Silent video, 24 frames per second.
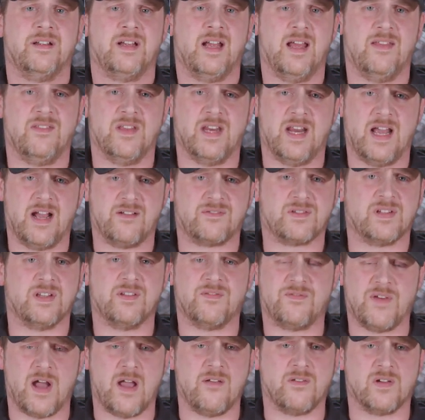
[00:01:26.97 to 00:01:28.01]
and then after
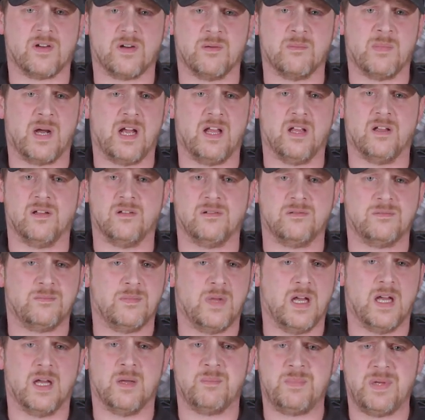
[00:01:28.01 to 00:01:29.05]
the 500
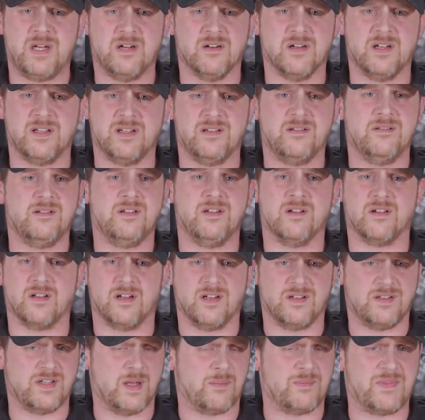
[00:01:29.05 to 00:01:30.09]
mile period, you're
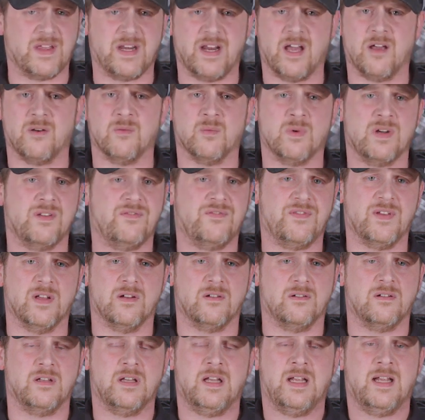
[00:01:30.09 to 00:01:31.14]
gonna dump that out and
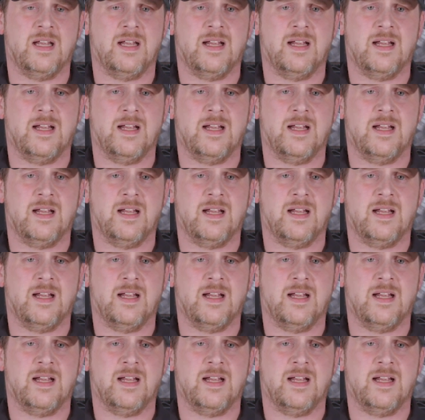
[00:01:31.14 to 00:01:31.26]
refill.